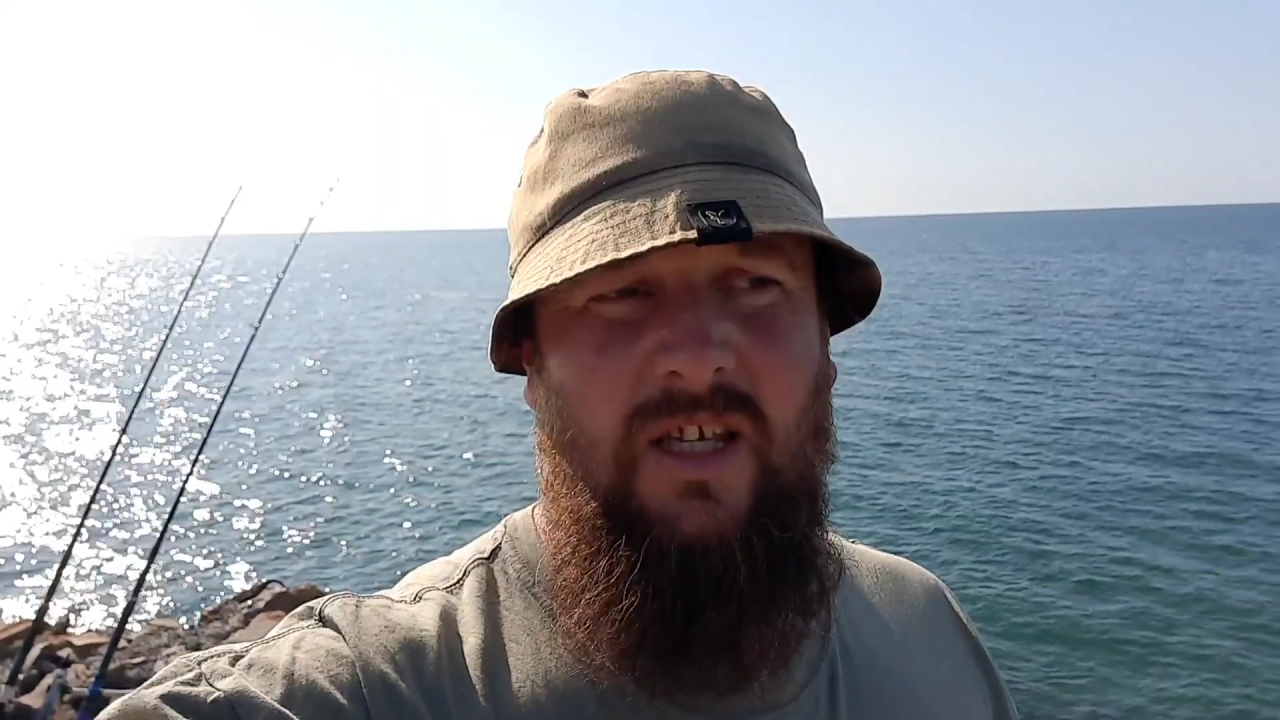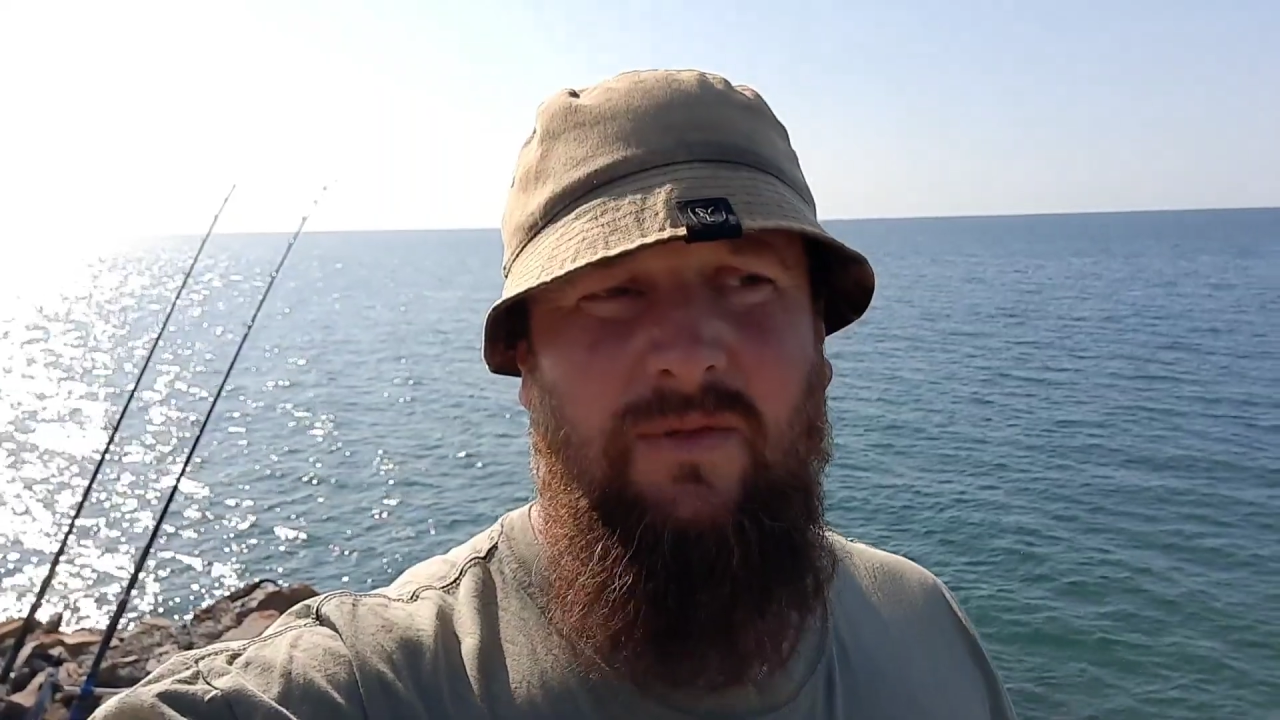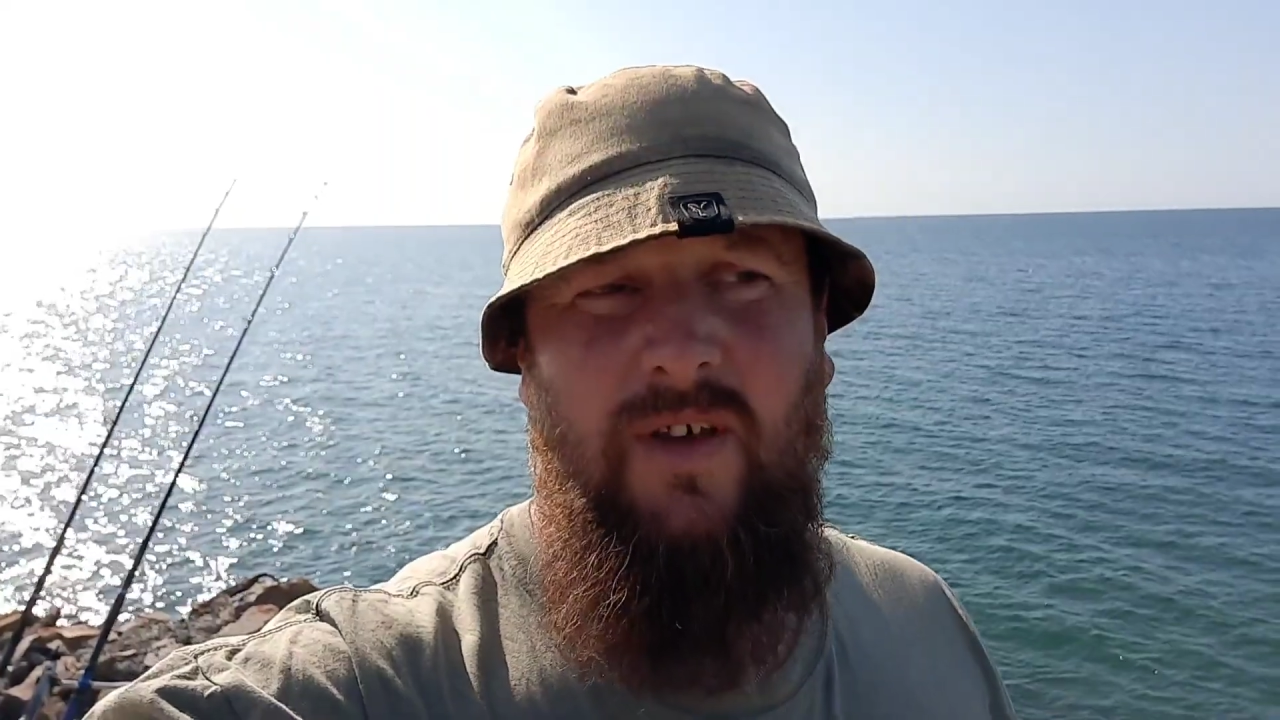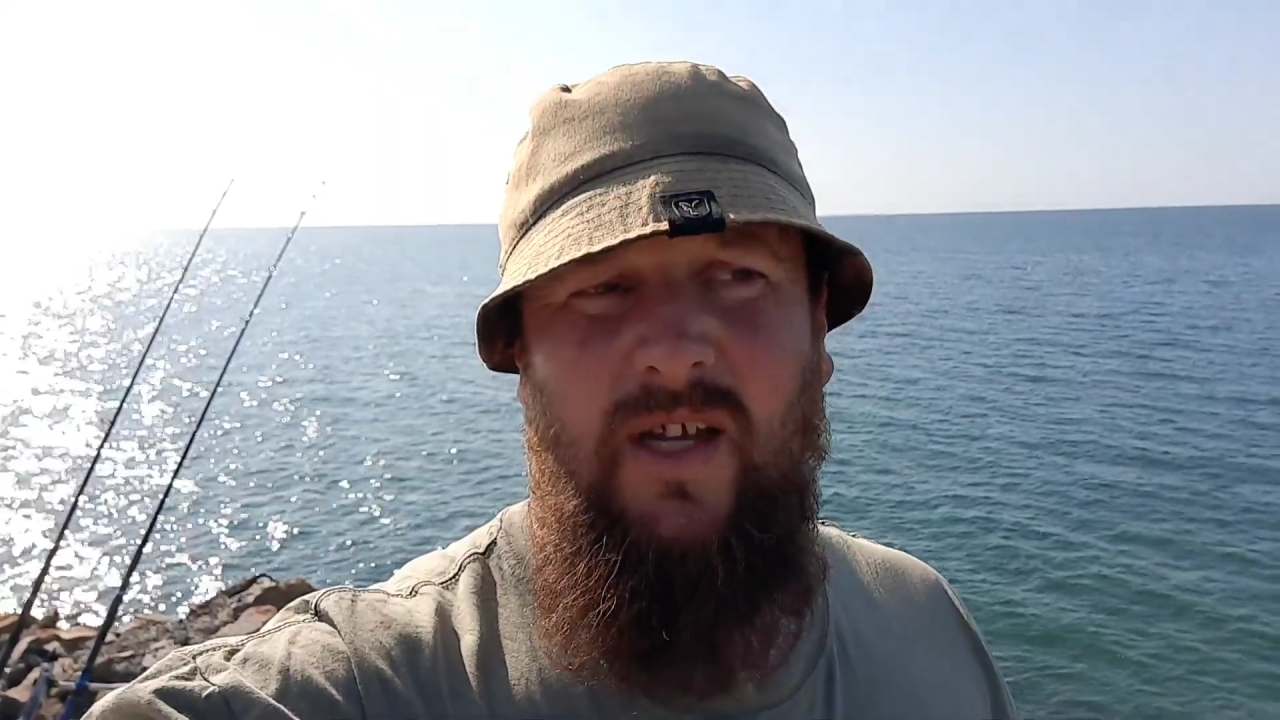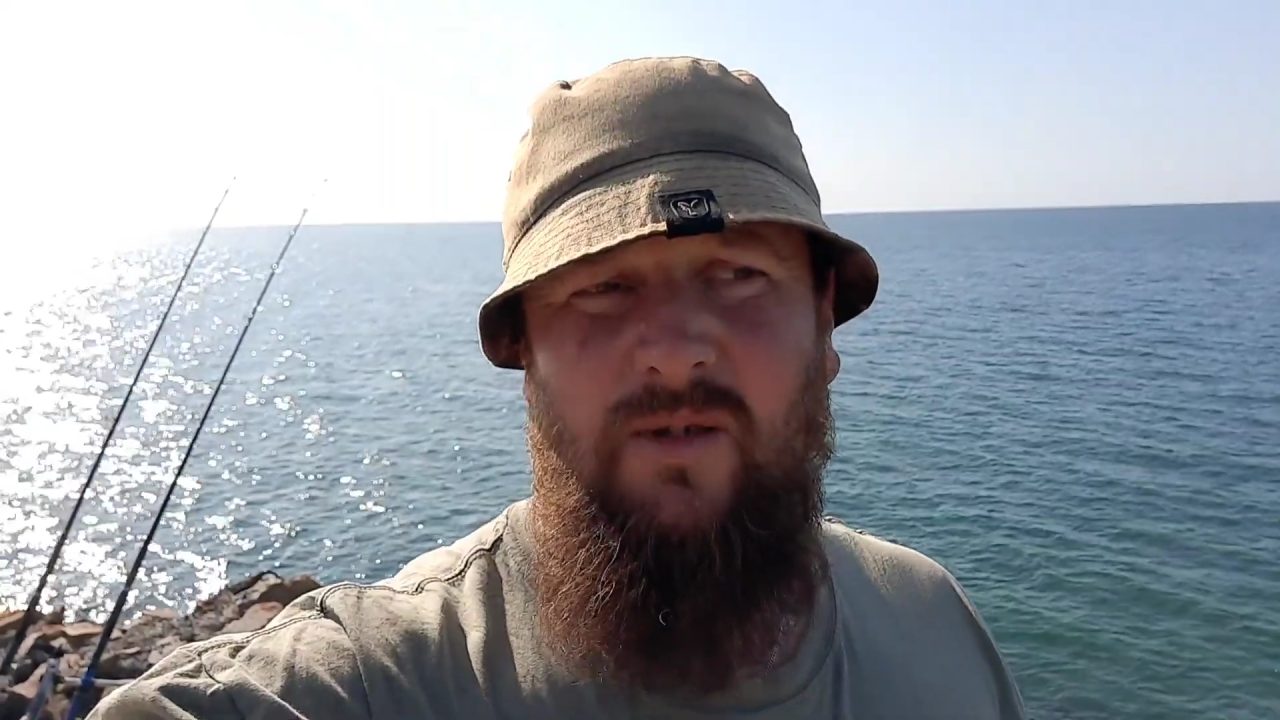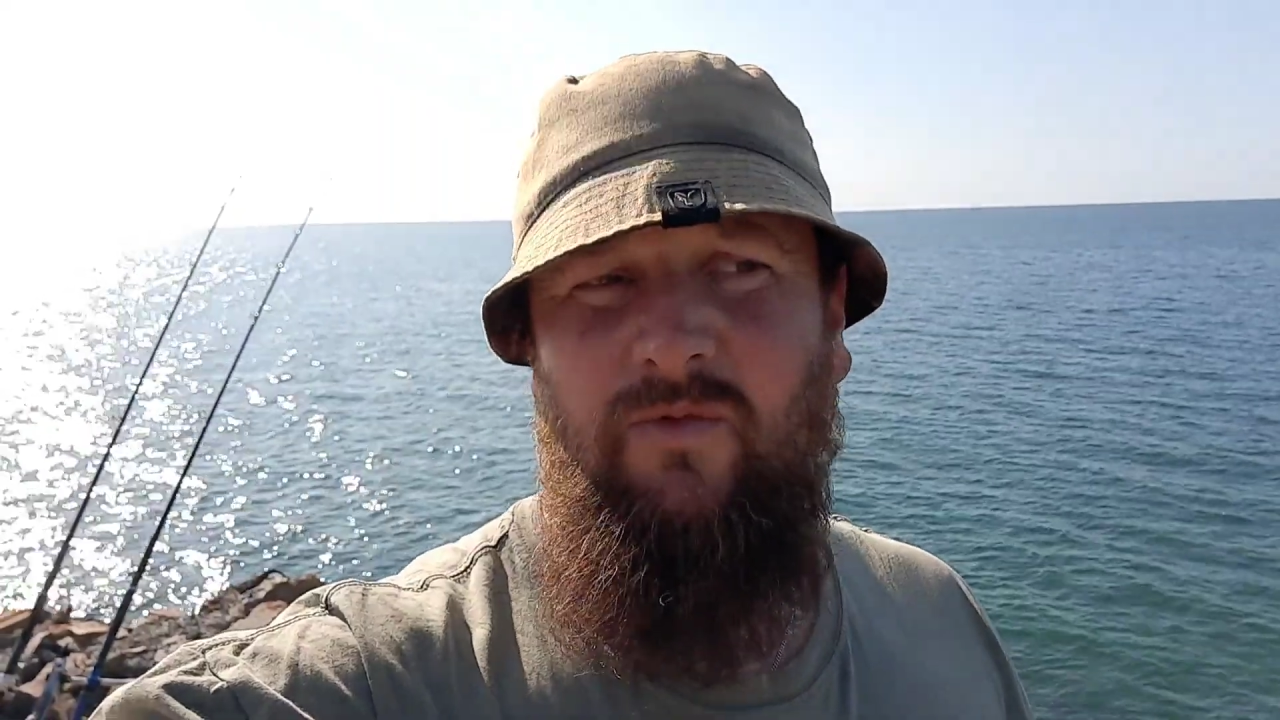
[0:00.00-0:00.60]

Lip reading: if I get some